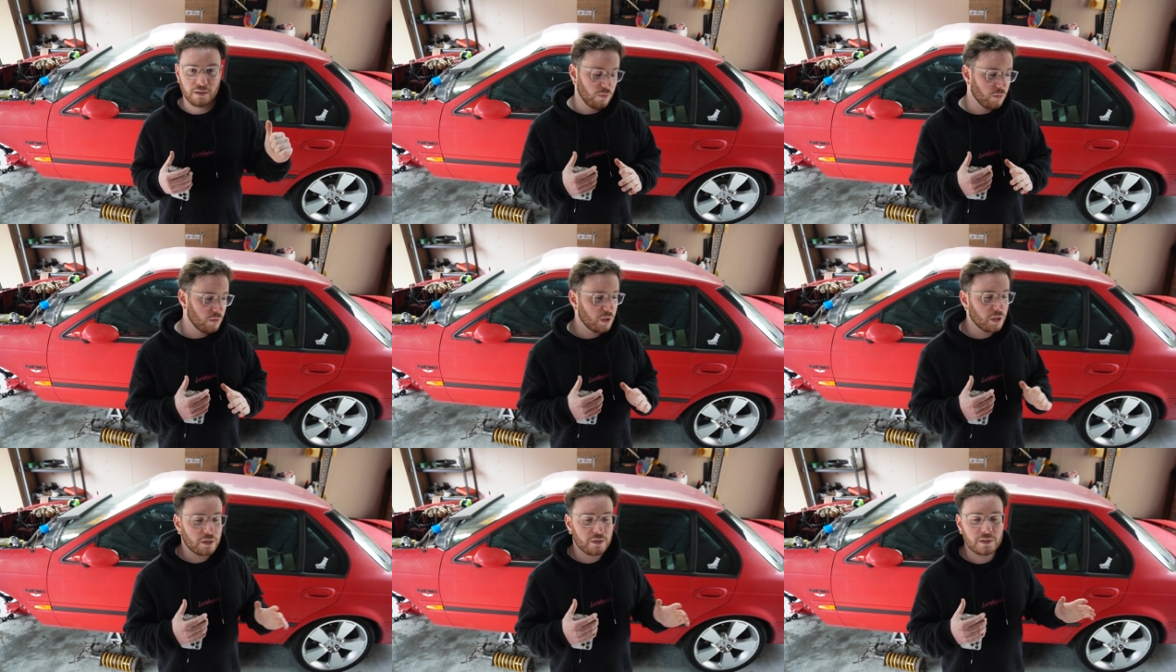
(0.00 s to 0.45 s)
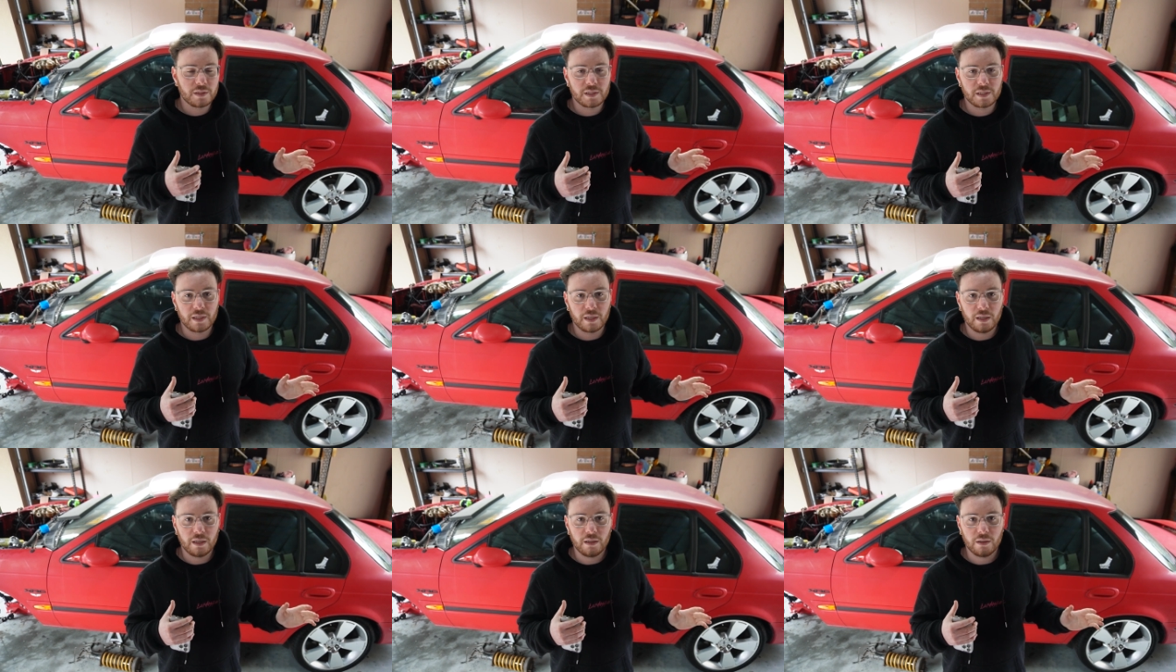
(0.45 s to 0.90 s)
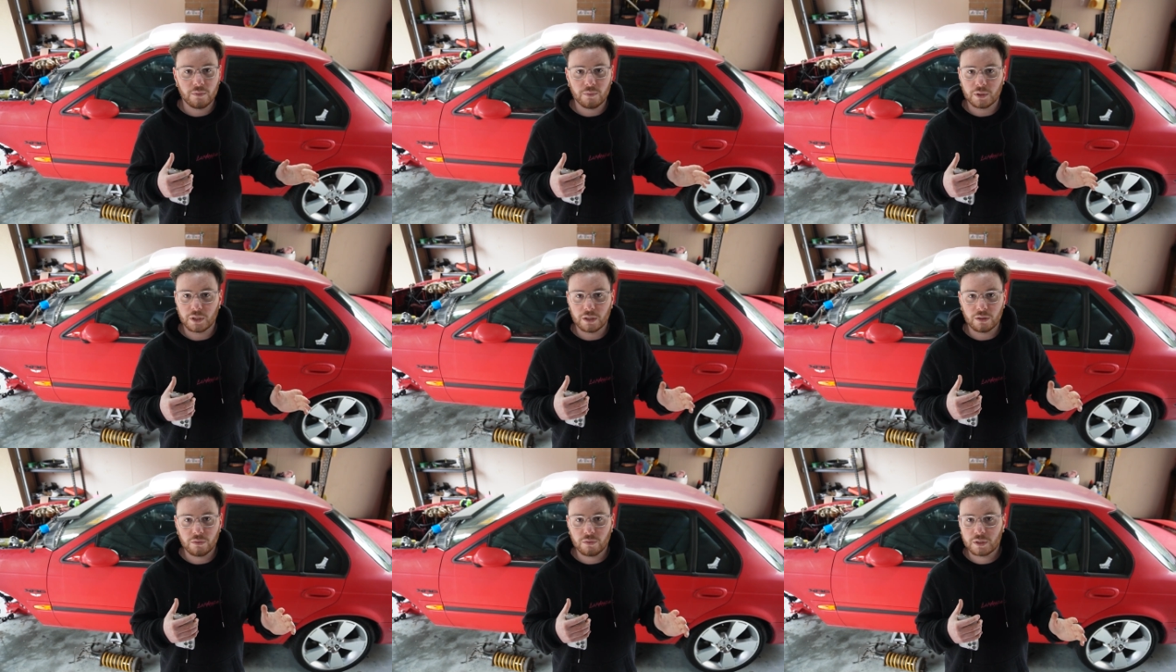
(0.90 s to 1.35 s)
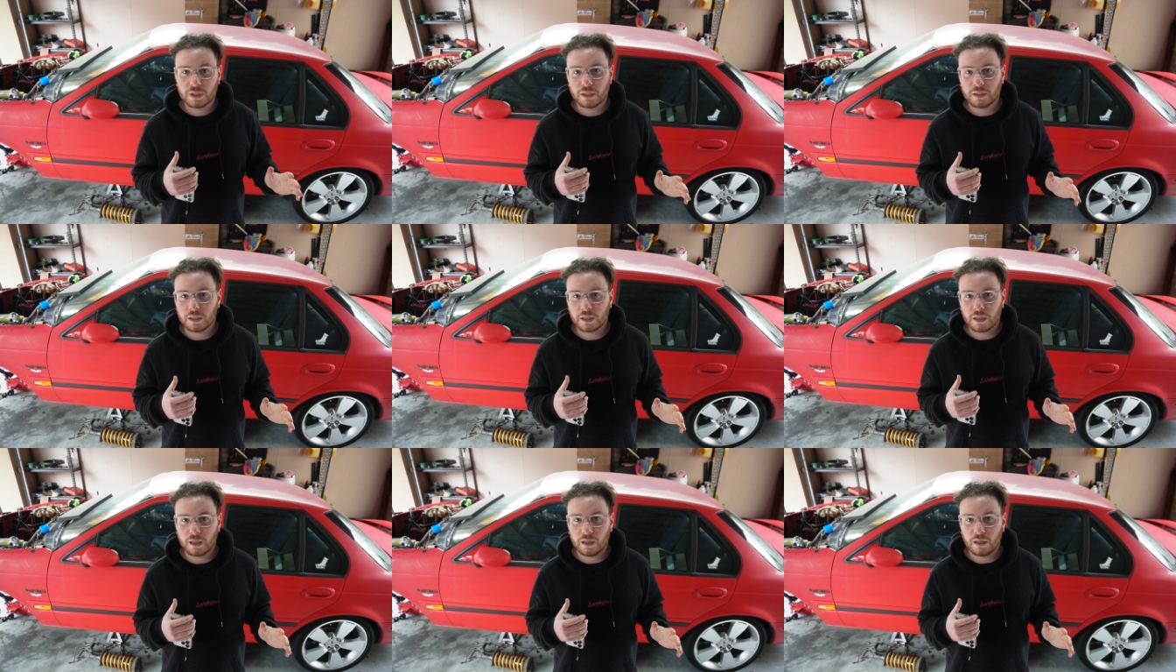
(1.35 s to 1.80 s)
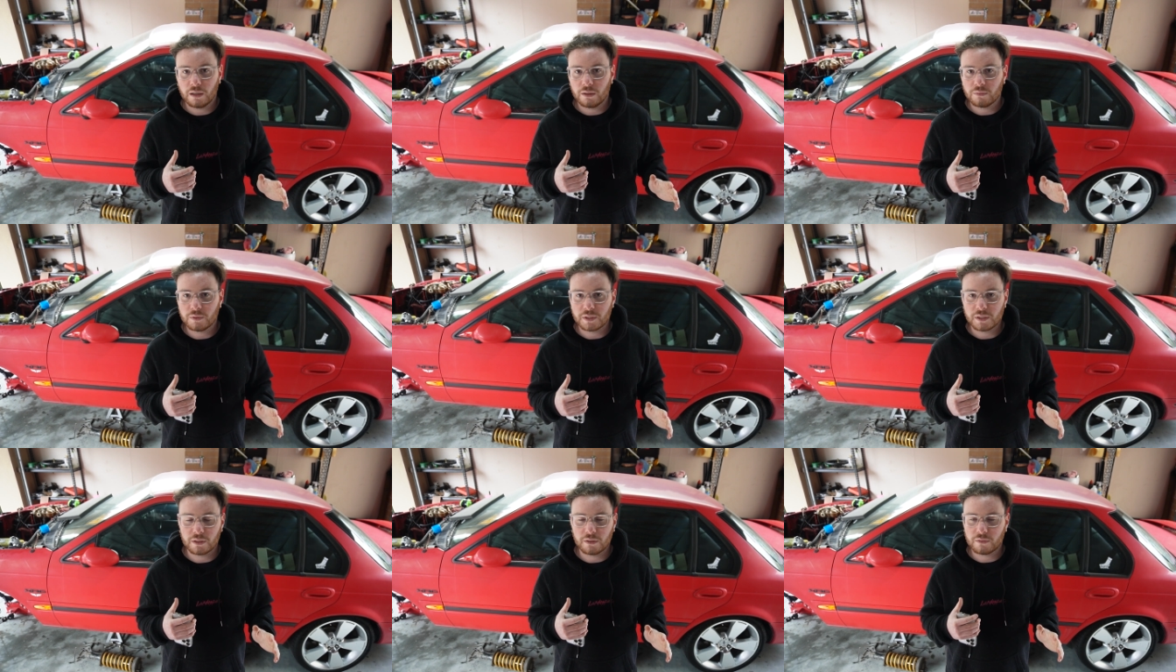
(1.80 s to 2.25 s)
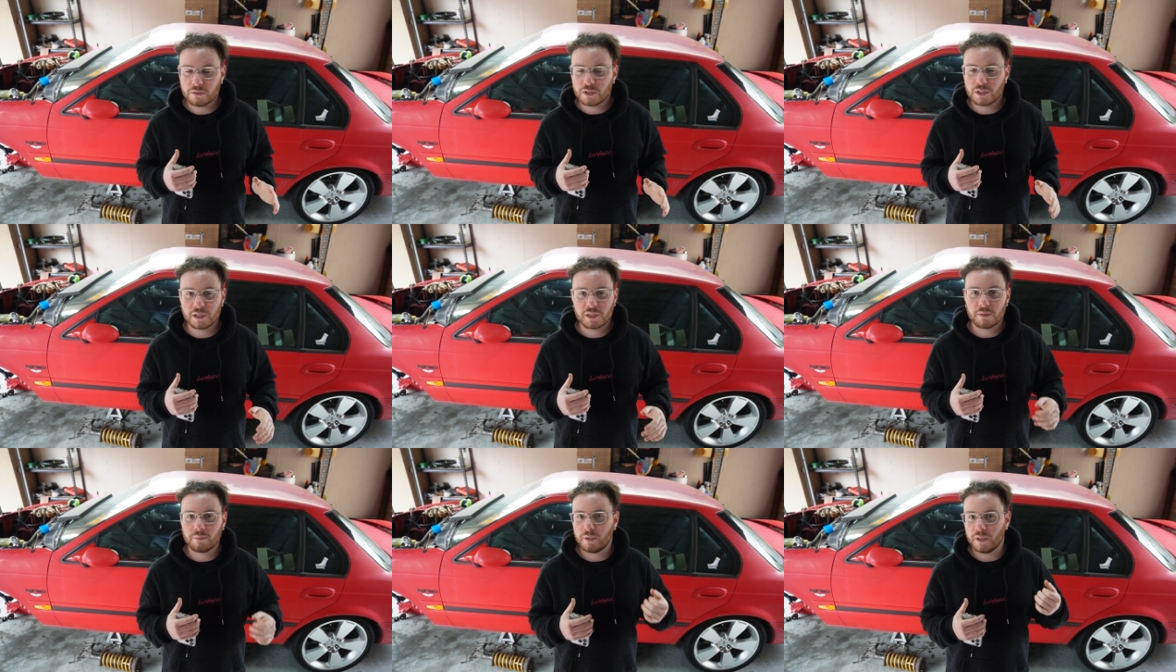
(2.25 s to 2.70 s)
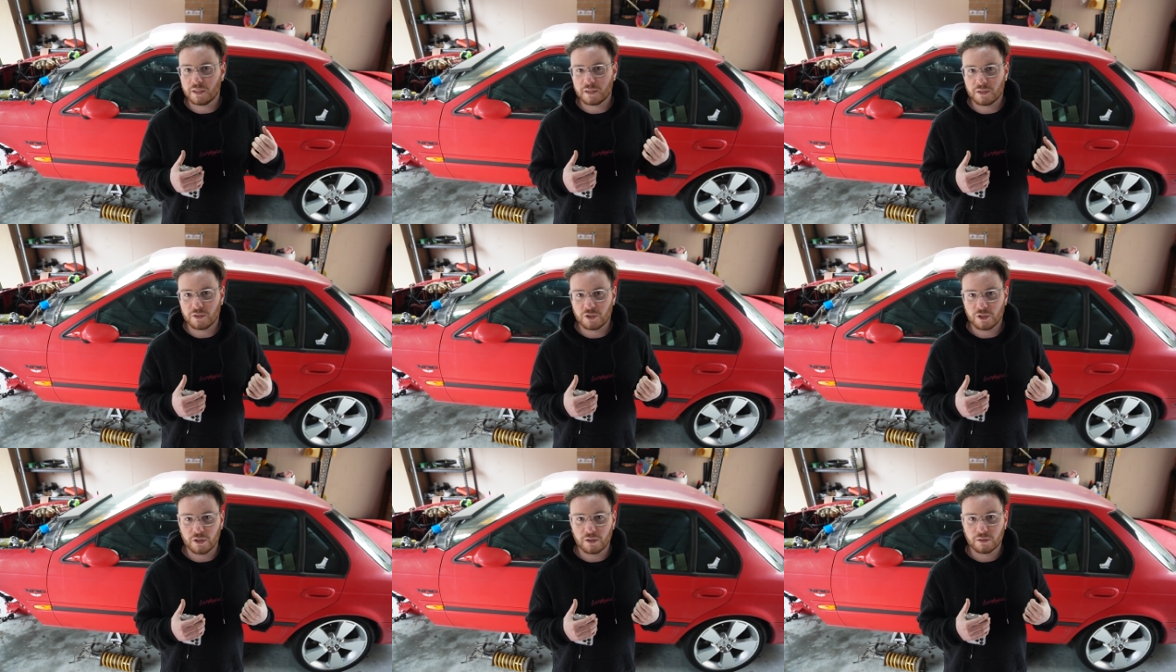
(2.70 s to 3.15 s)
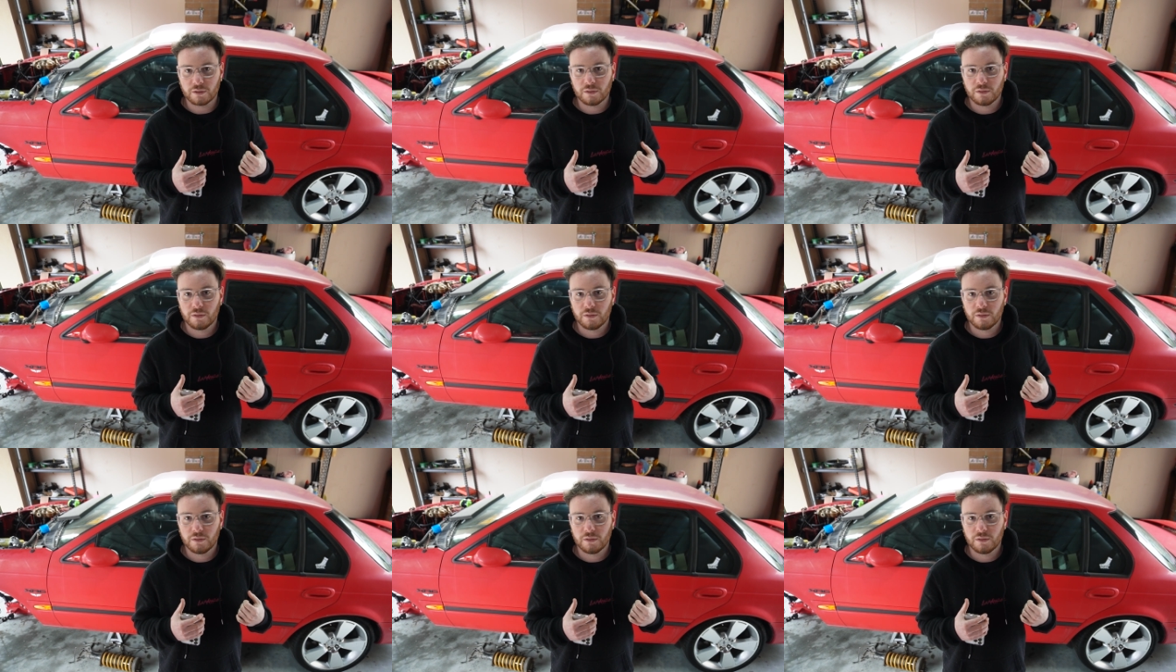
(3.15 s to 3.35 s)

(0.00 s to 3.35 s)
All I could see when I looked at the car was it was just a piece of junk.